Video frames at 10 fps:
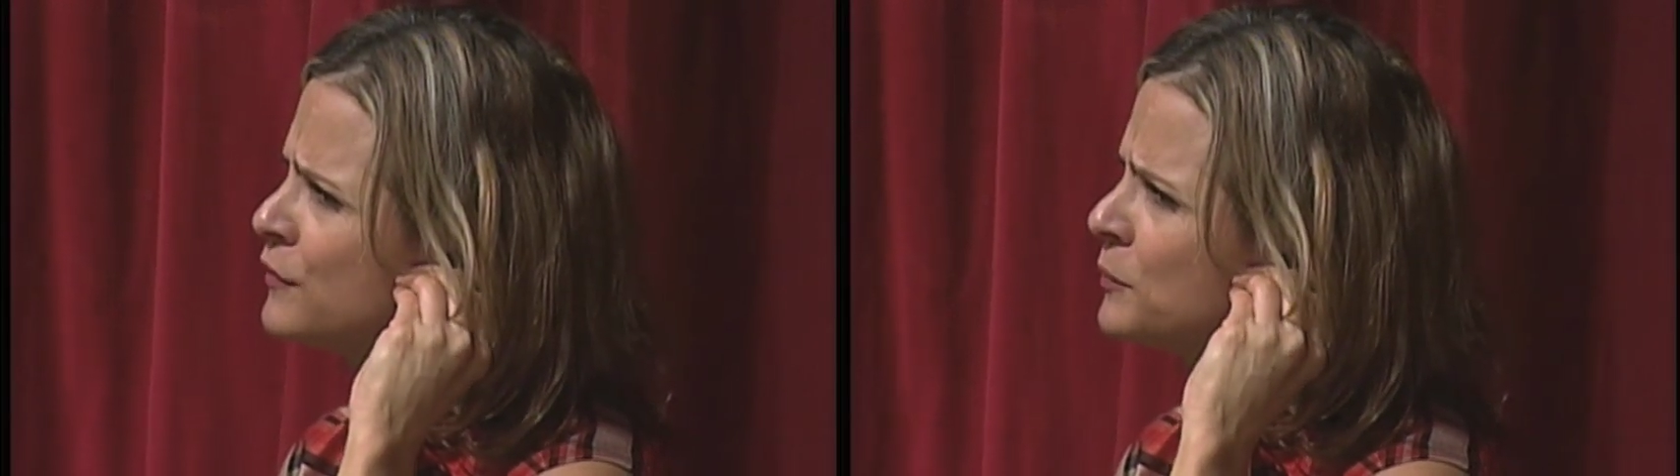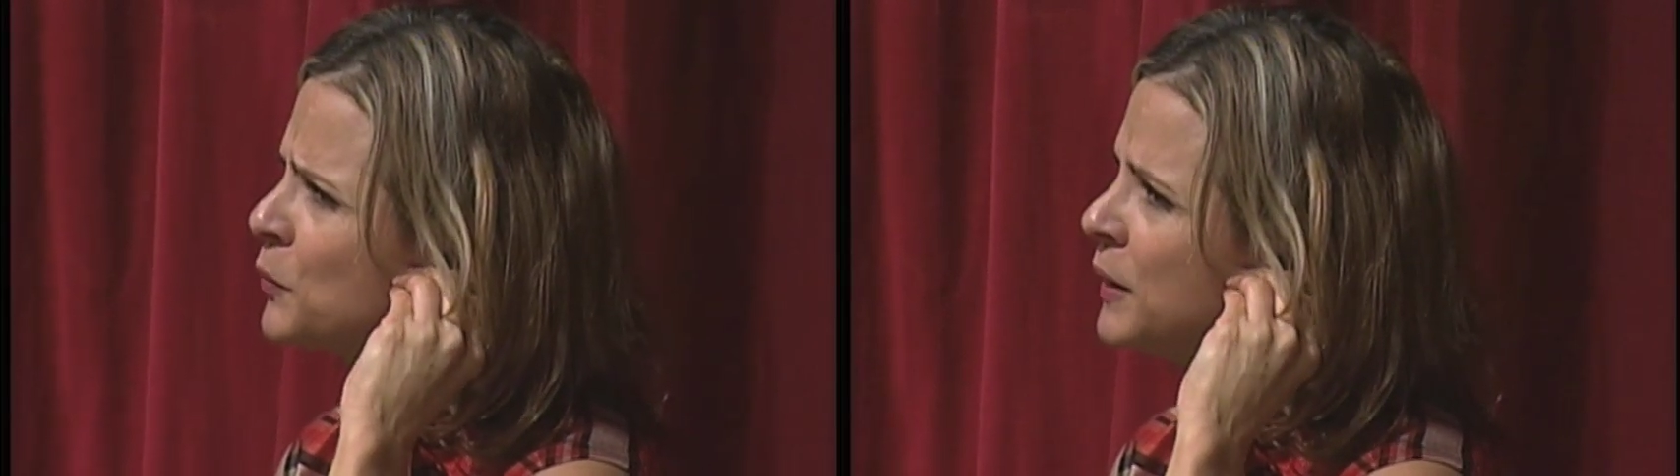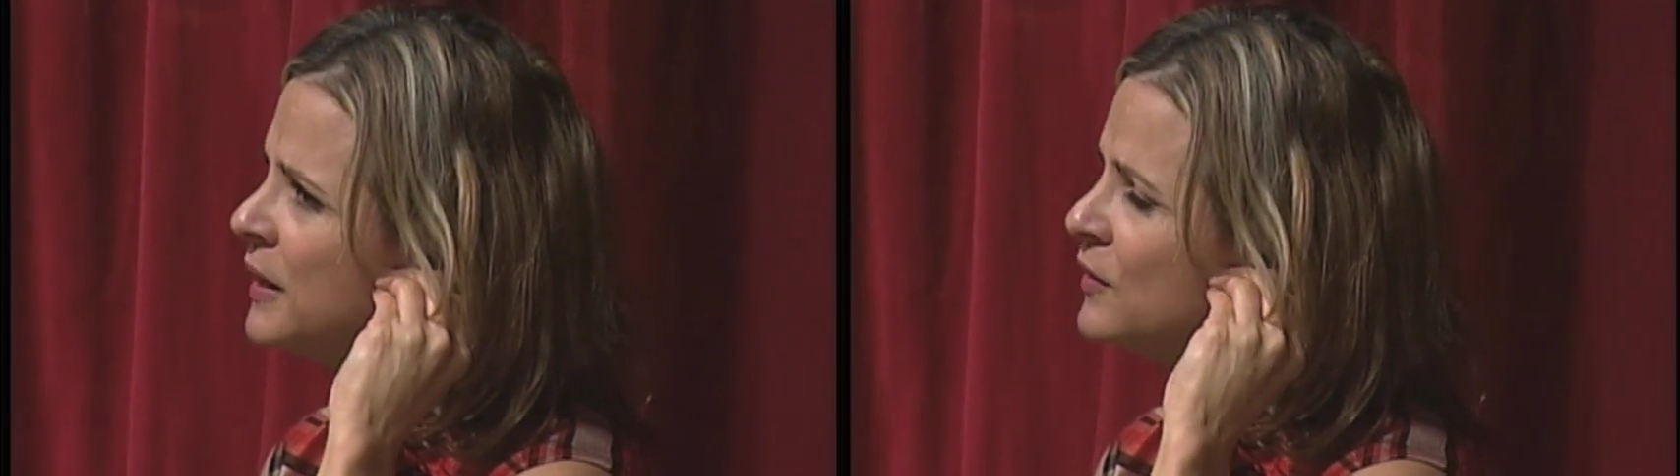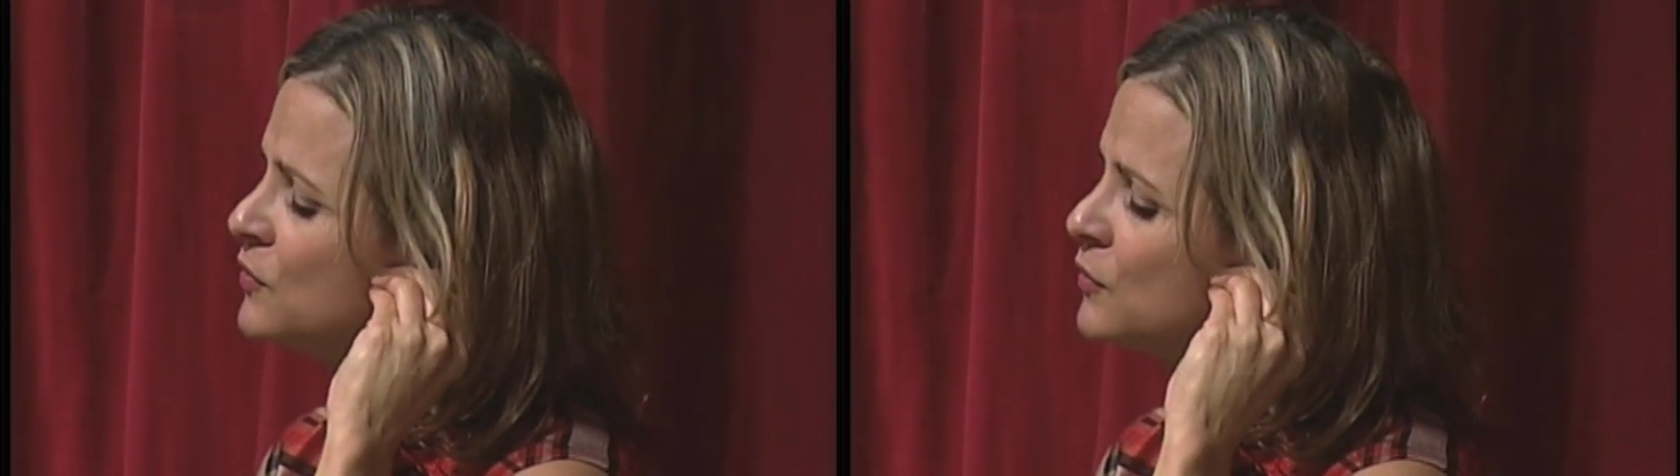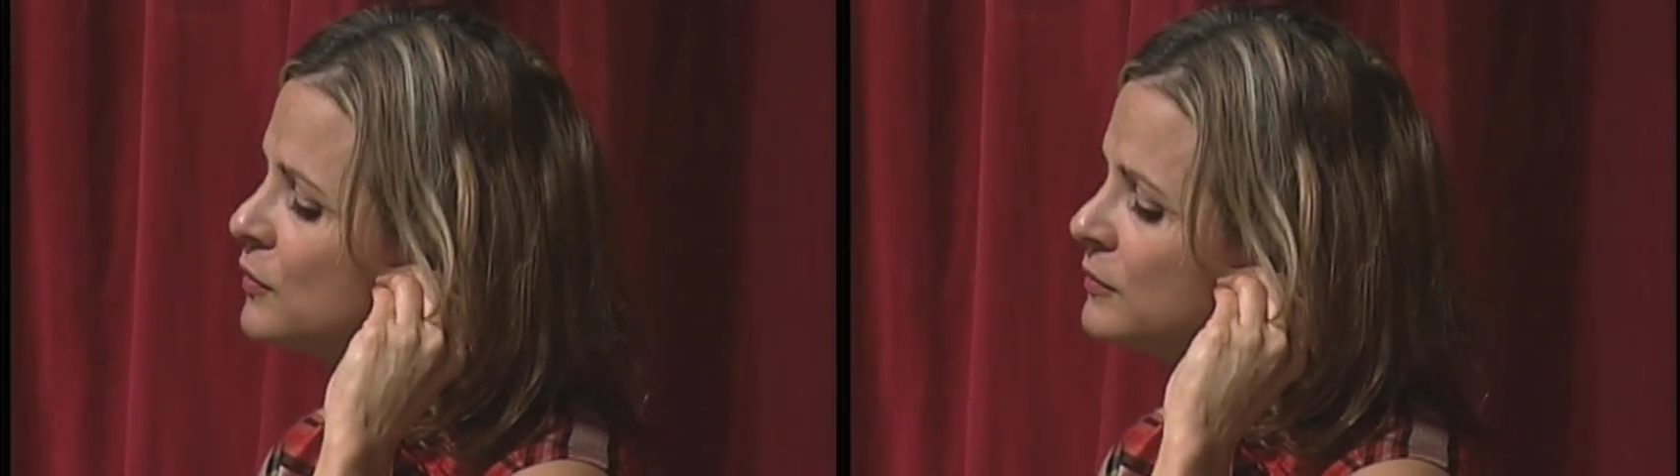from Greek
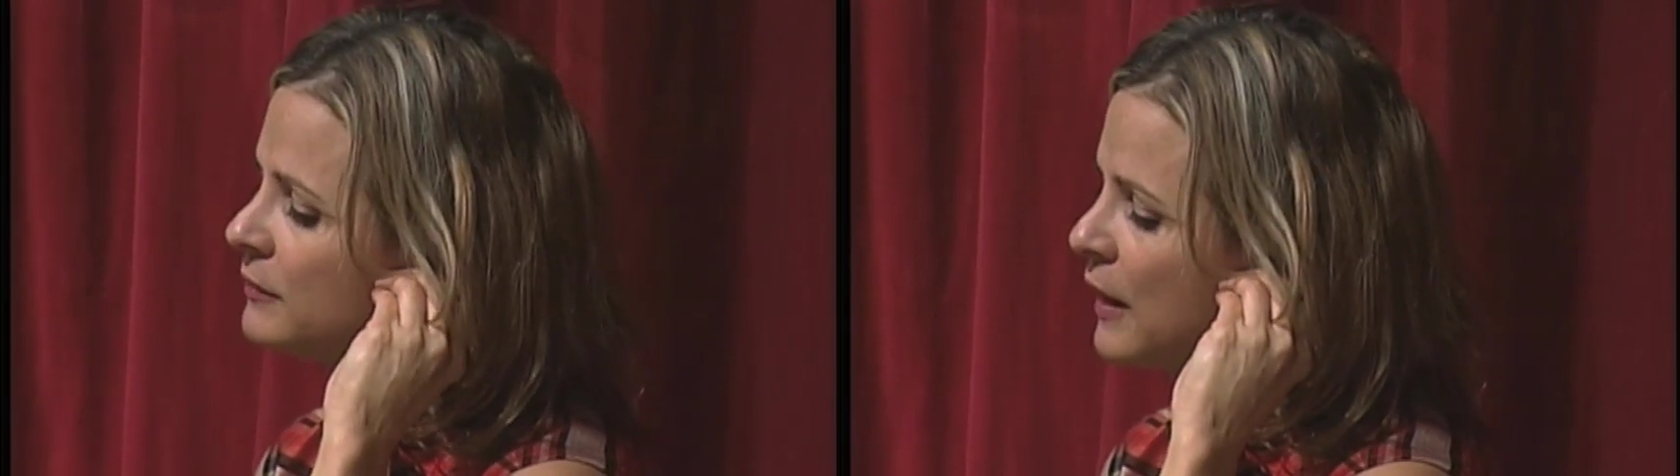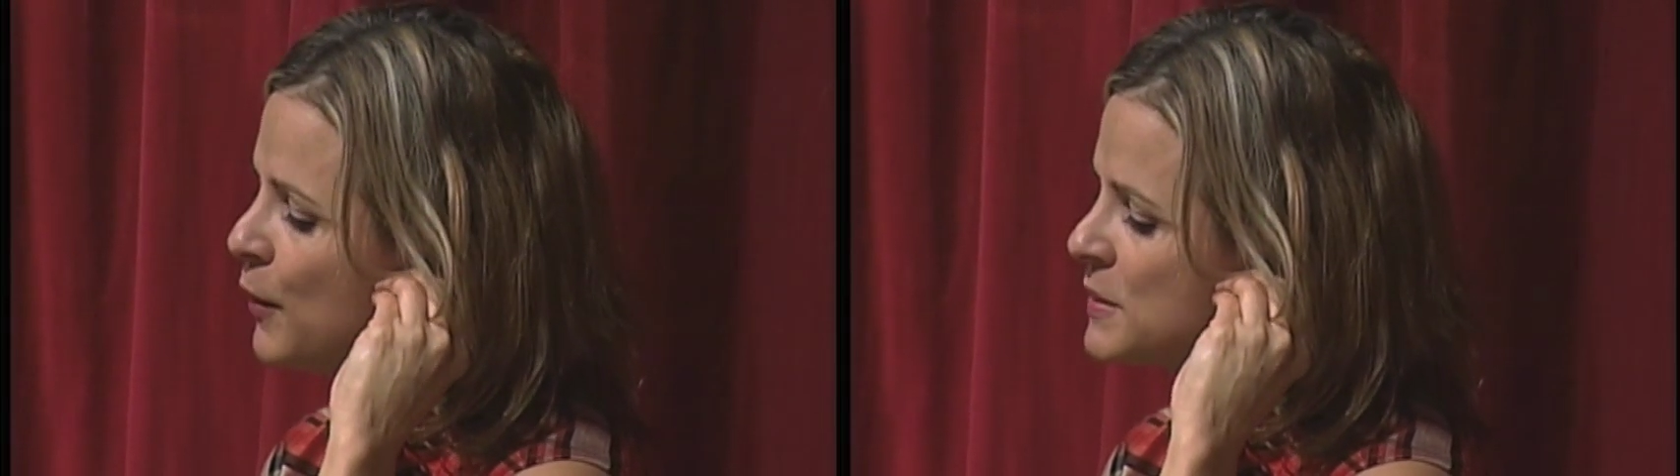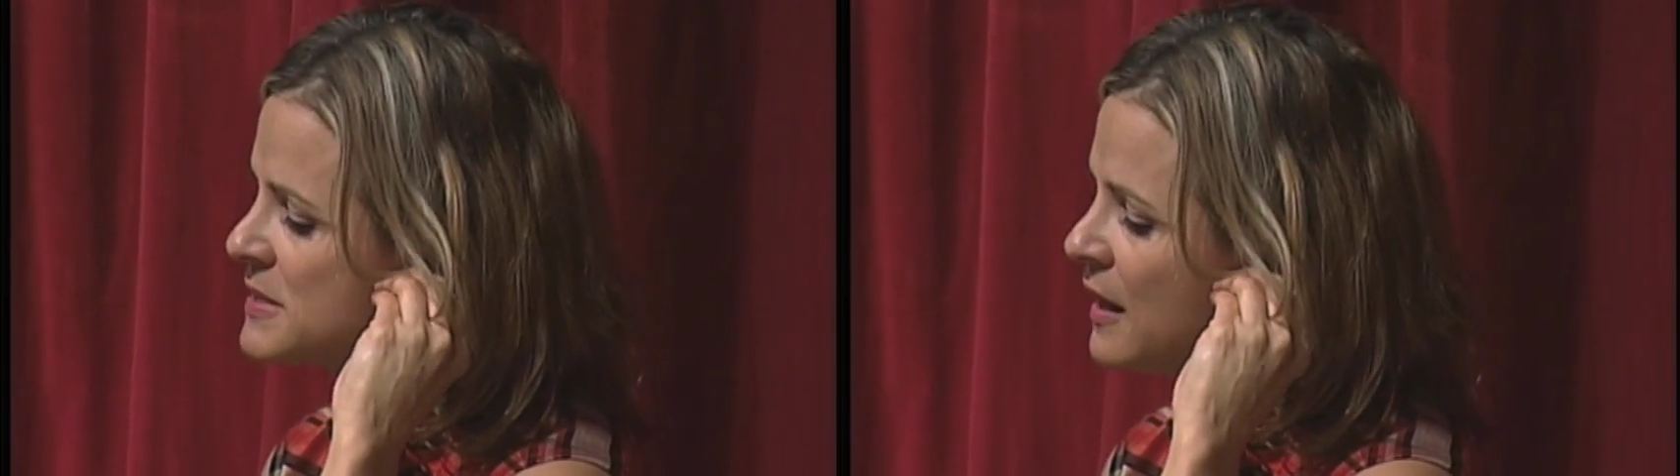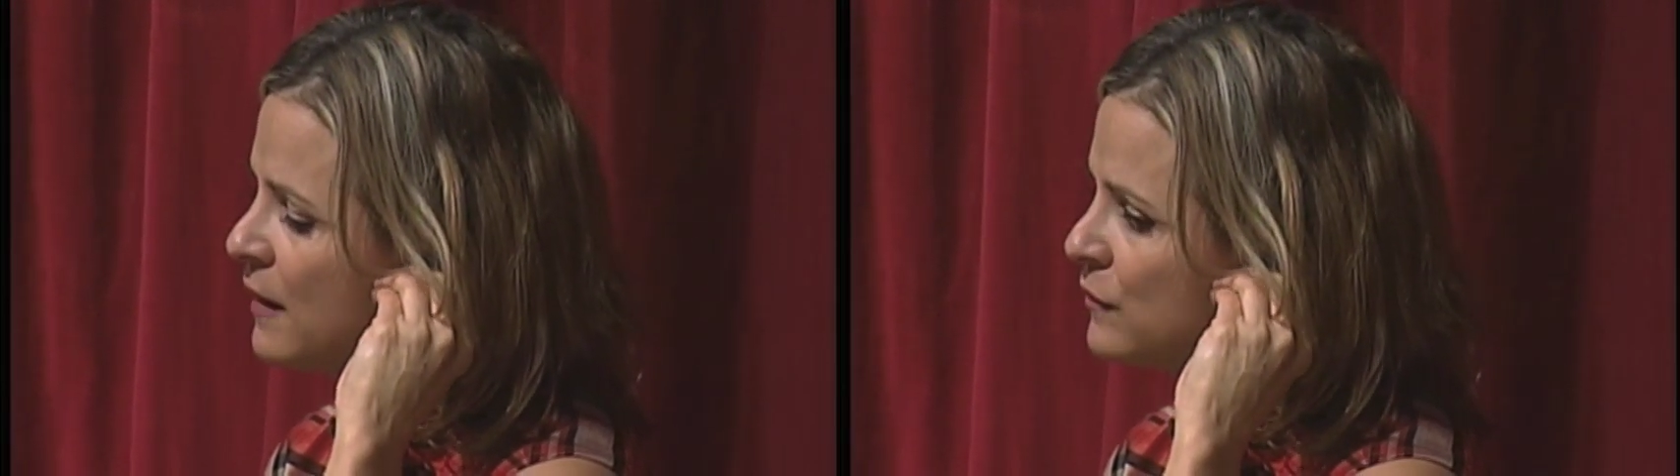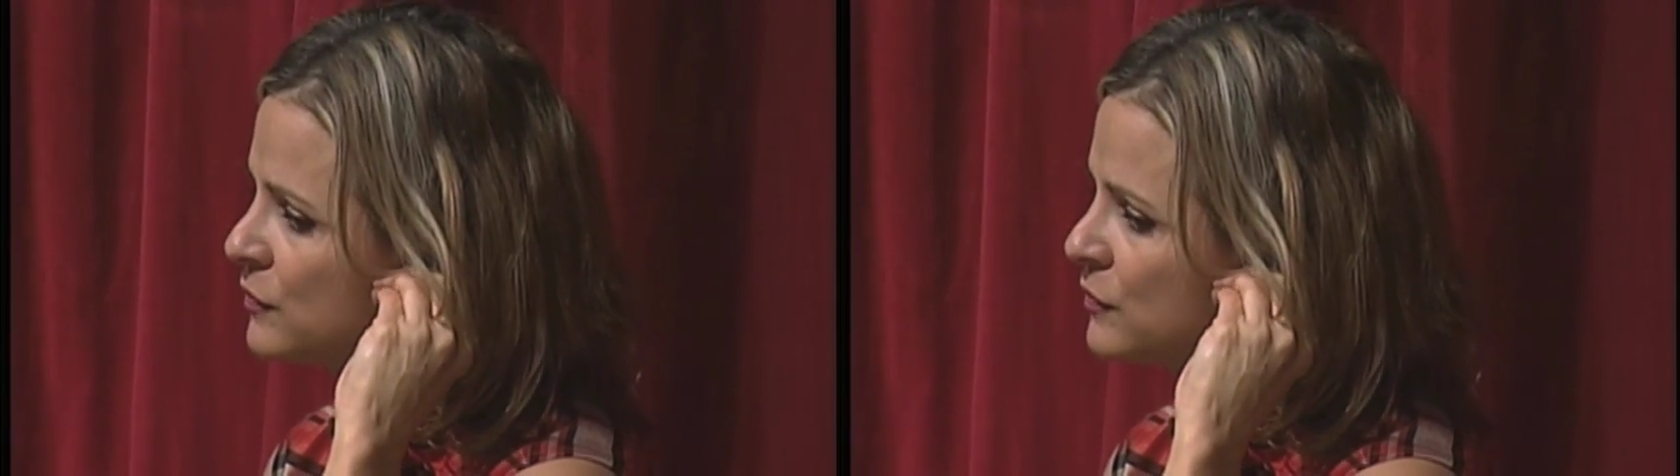Easter, I always have.